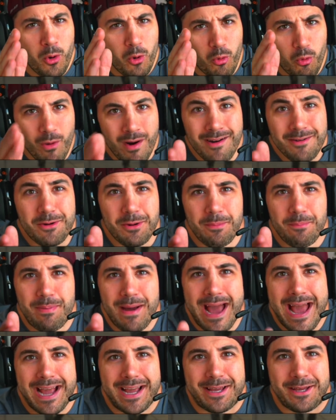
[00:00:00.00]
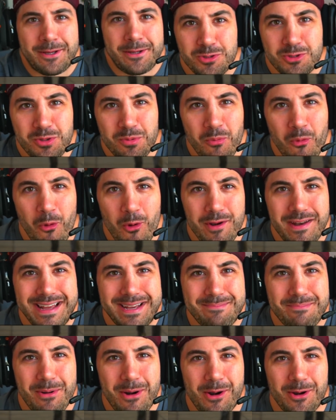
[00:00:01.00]
Welcome back to more
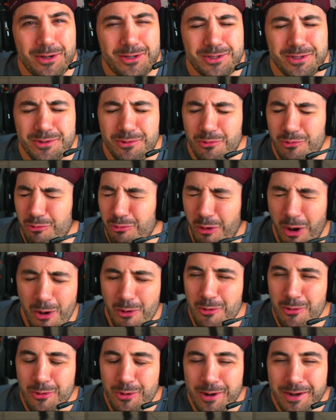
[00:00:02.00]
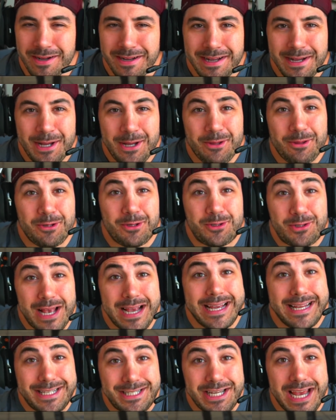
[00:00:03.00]
Nick Mercs. Woo! The
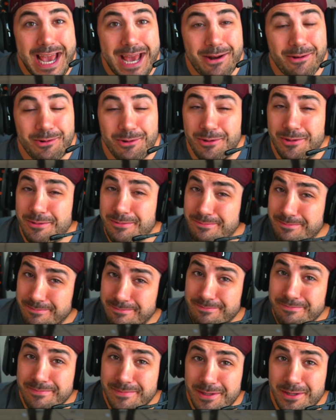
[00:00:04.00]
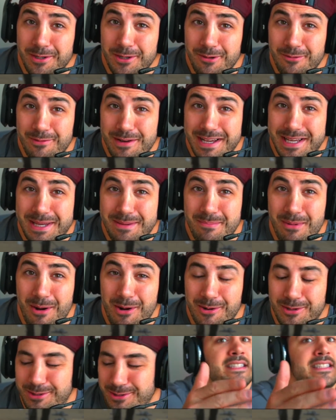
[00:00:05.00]
second channel of Nicky
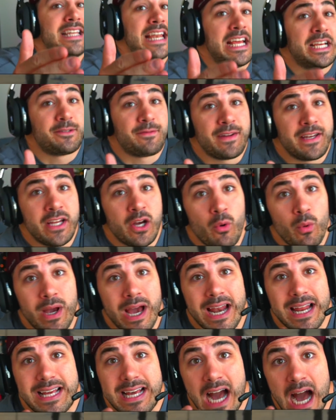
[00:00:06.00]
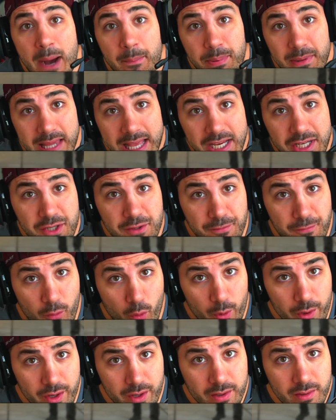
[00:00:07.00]
Mercs. Today's video, we got a compilation
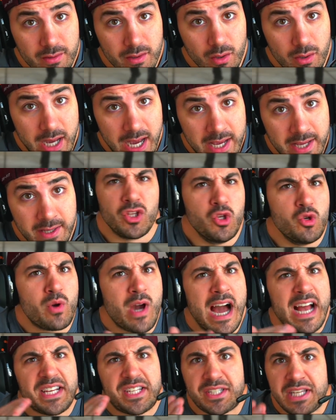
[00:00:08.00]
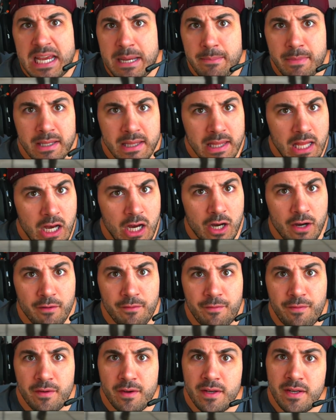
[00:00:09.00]
for you, okay? You guys seem to
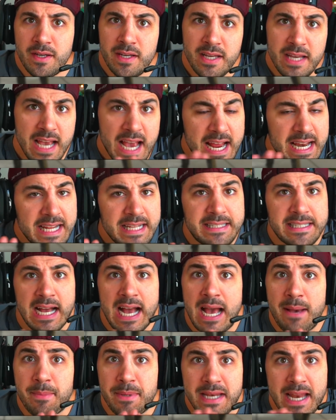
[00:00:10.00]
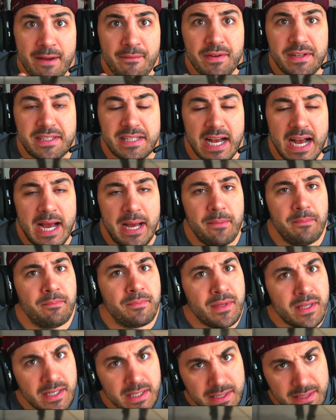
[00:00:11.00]
love anytime and every time
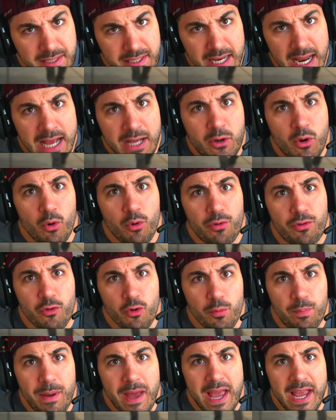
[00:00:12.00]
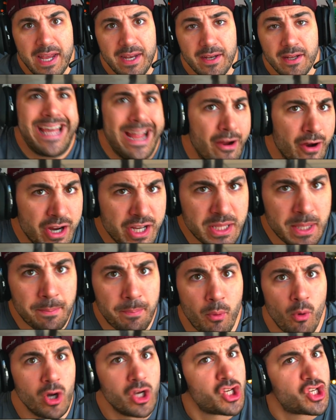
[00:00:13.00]
that I go through pain. Gary and the
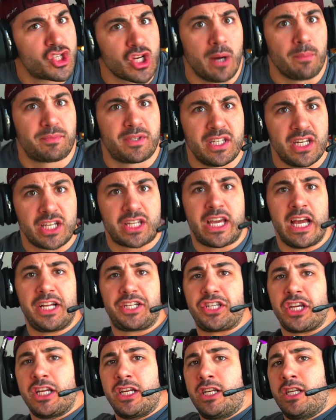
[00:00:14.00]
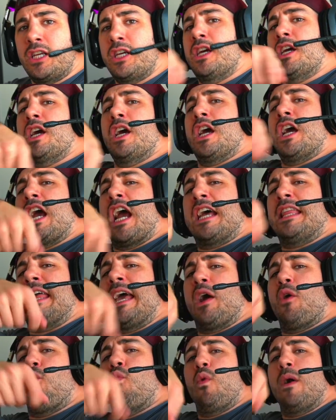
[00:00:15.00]
boys jumped in the kitchen and
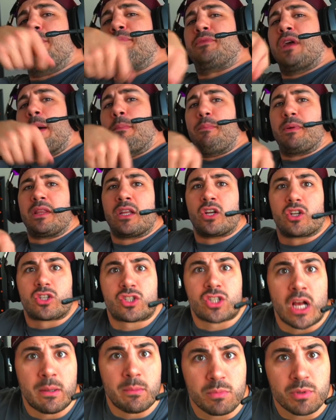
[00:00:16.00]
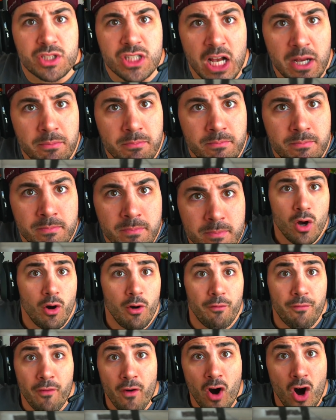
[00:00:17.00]
they whipped up a little something something
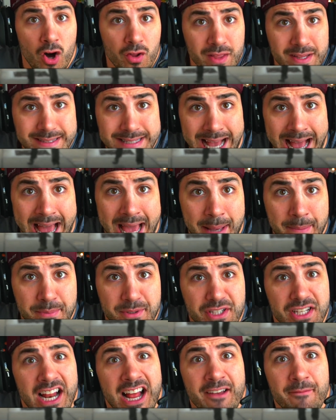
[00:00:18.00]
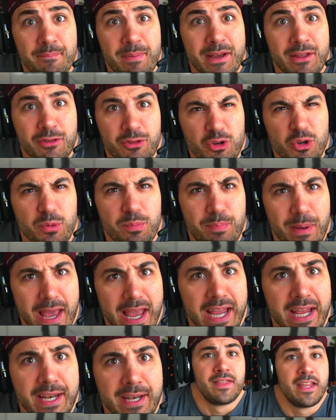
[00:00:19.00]
of all the times that I've been through
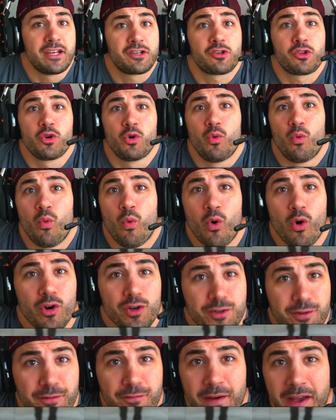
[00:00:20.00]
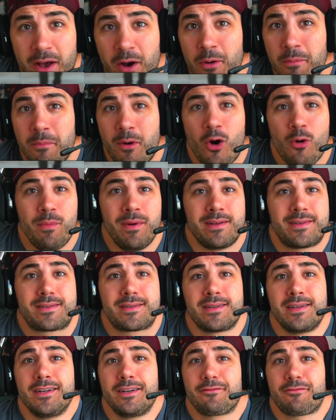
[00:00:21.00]
pain. These are the worst fail
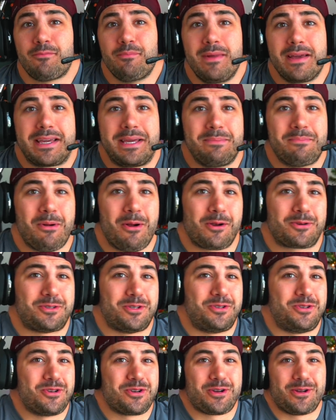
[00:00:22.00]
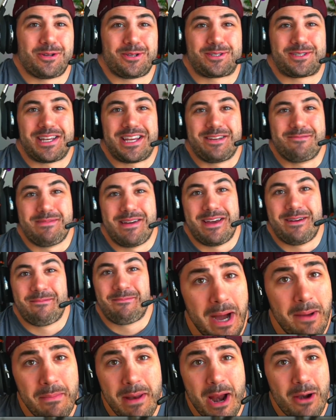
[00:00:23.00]
moments from Nicky Mercs that you're gonna see, man.
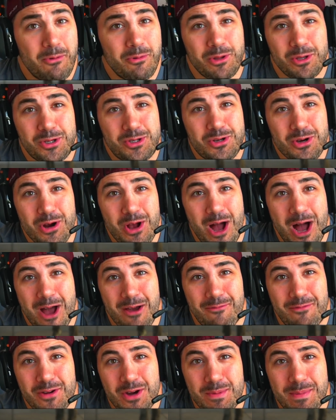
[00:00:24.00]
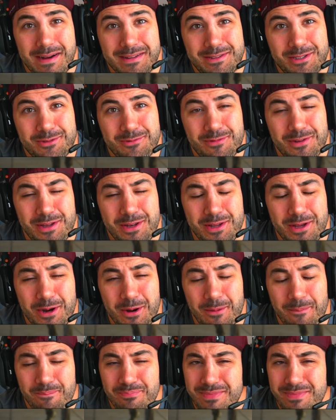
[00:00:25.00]
I'm not really sure how I feel about this video.